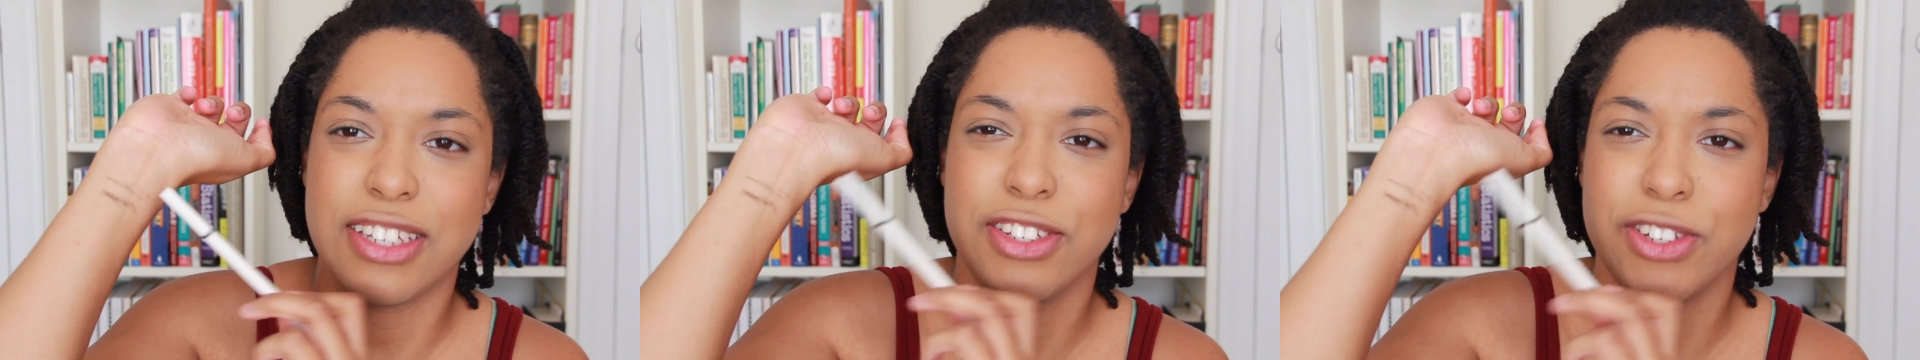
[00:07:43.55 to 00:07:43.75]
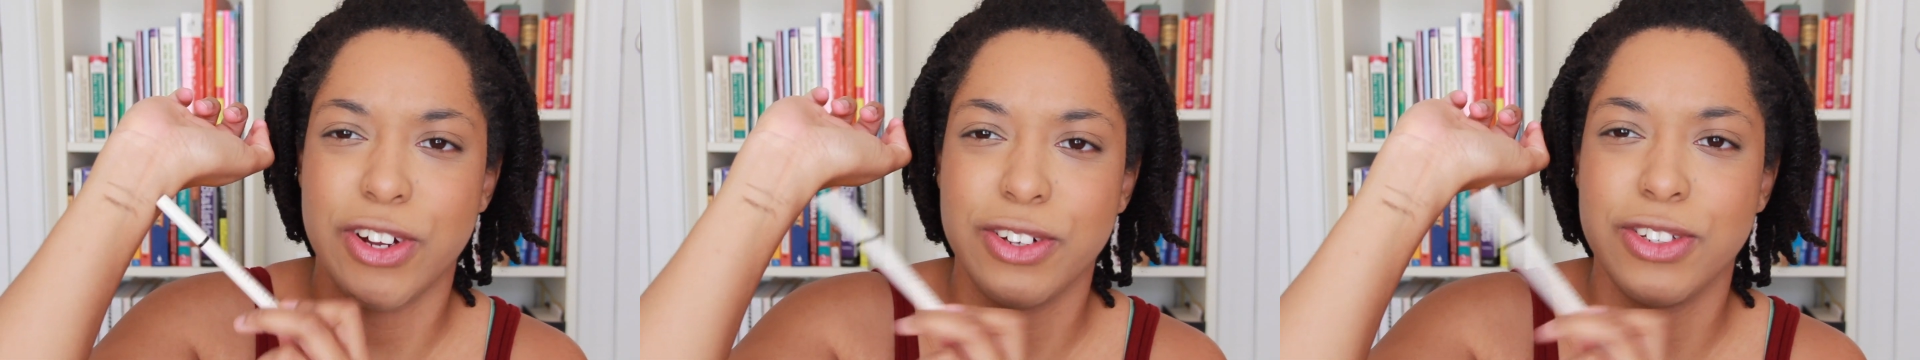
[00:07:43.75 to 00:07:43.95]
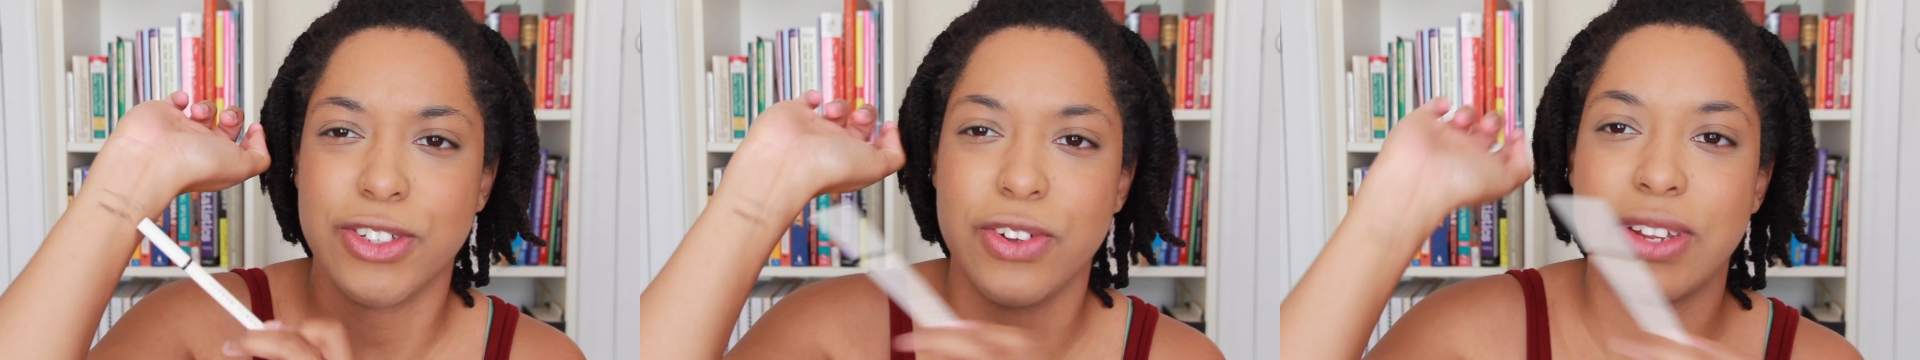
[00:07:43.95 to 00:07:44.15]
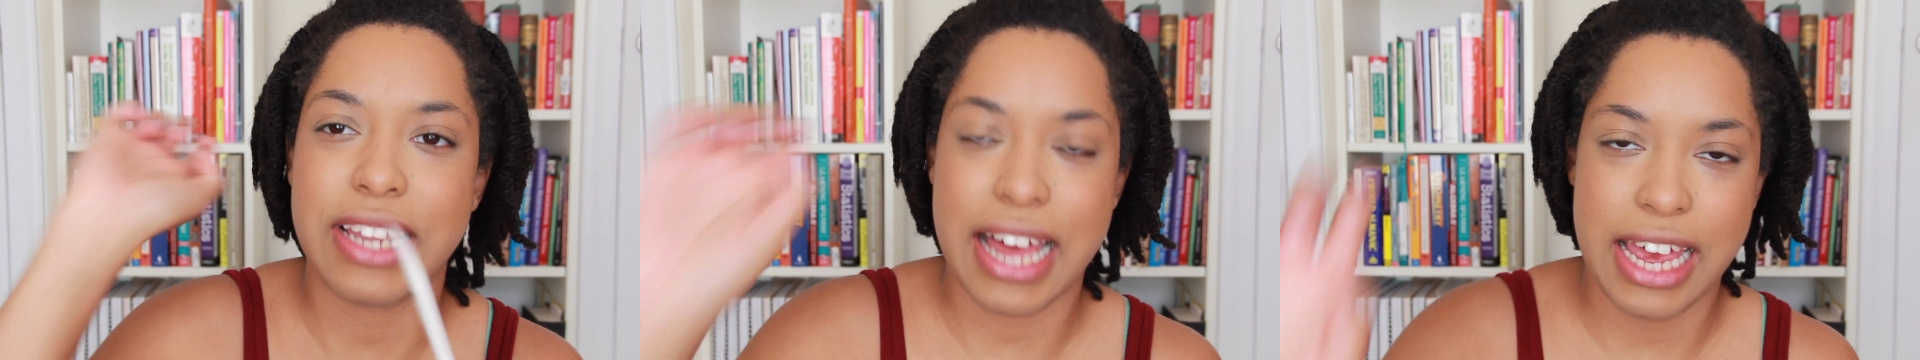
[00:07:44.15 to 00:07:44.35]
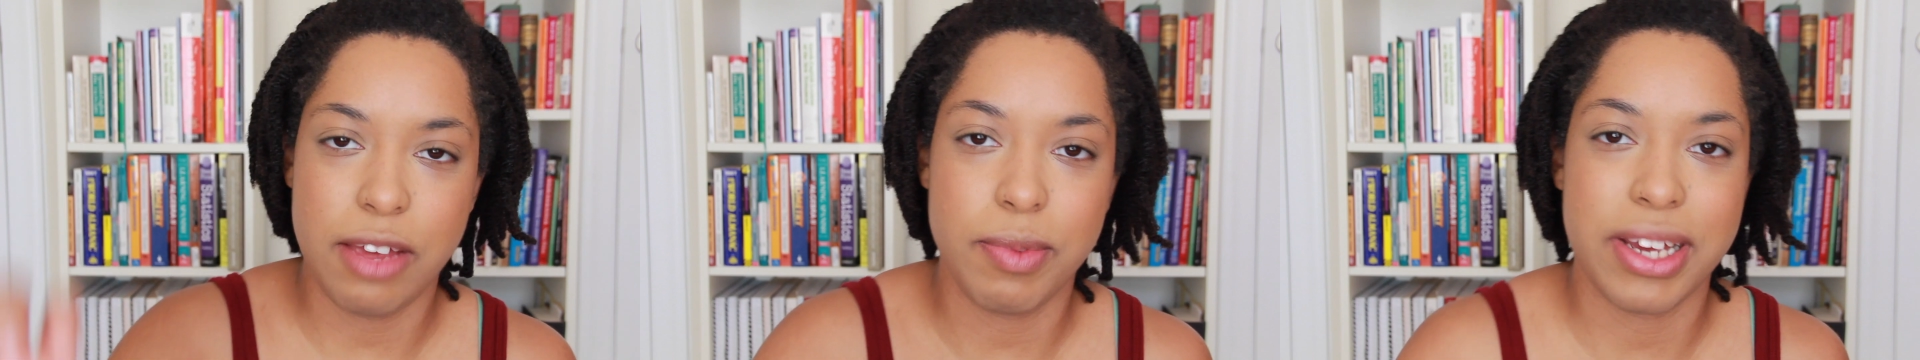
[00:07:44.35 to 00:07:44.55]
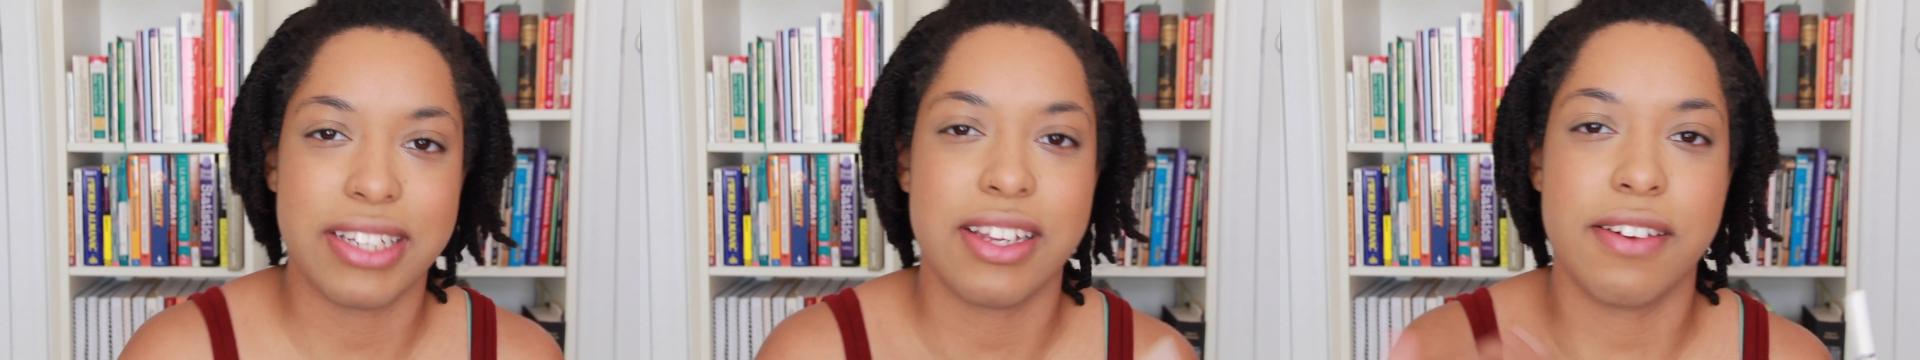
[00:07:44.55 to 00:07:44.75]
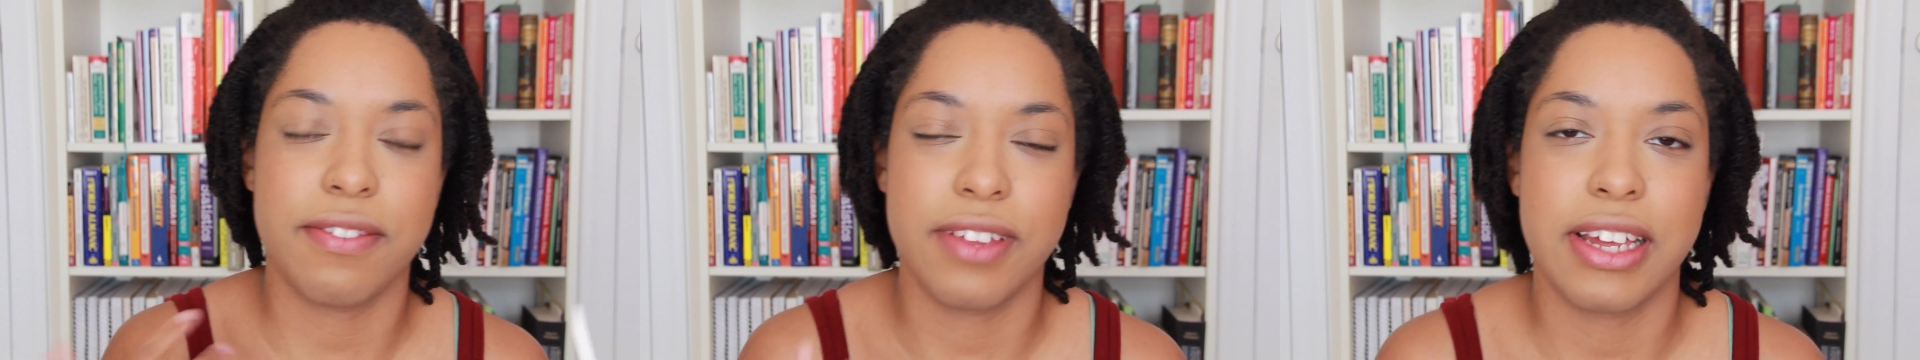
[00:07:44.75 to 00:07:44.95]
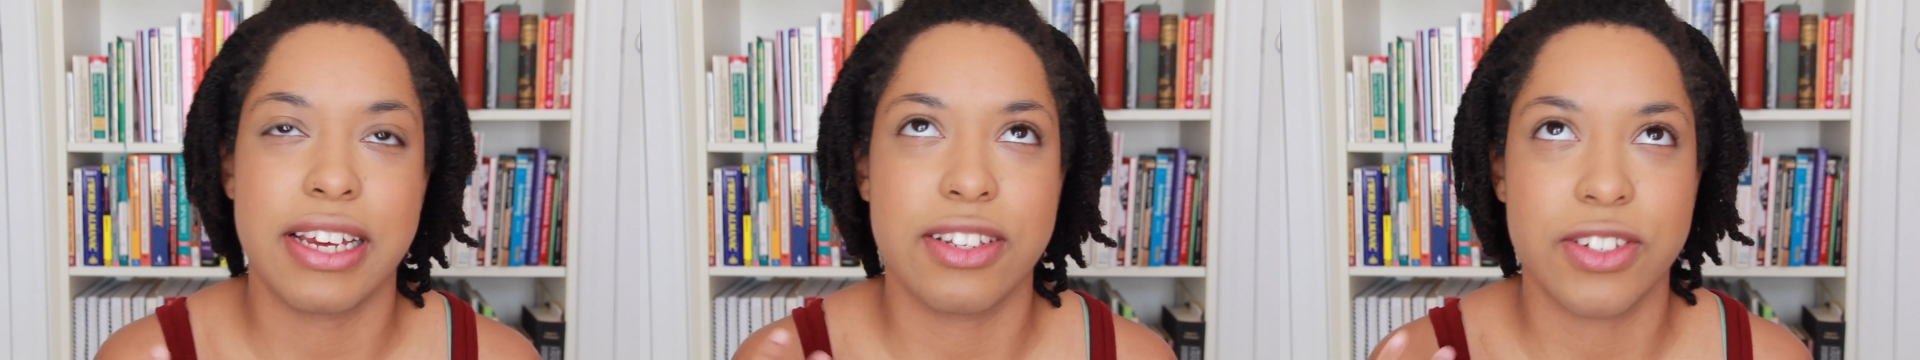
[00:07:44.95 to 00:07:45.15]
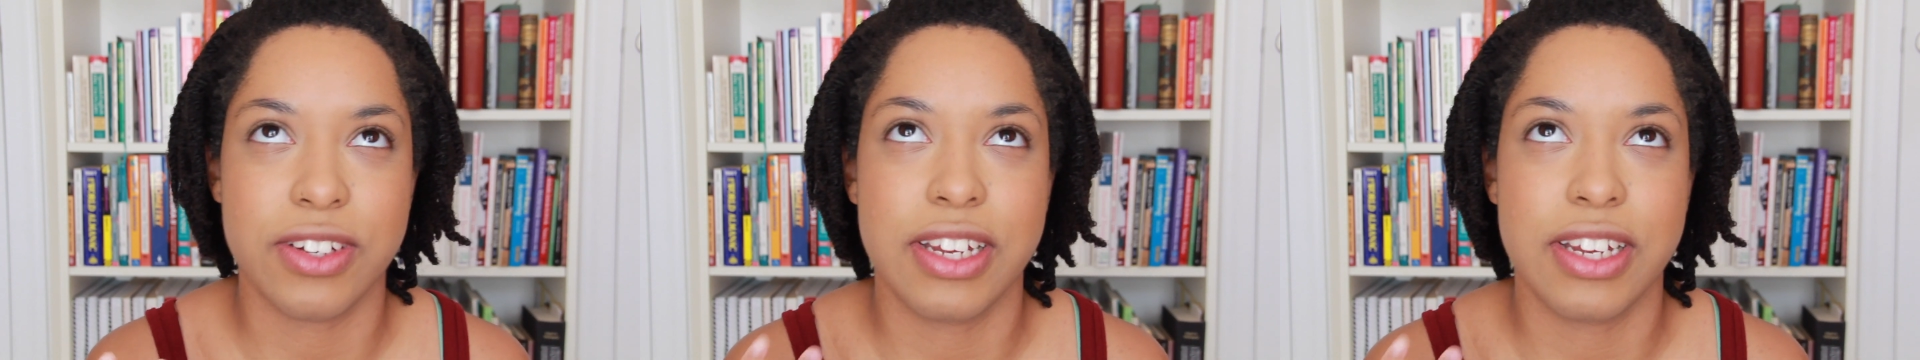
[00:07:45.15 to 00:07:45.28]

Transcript: it starts so light because I feel like it's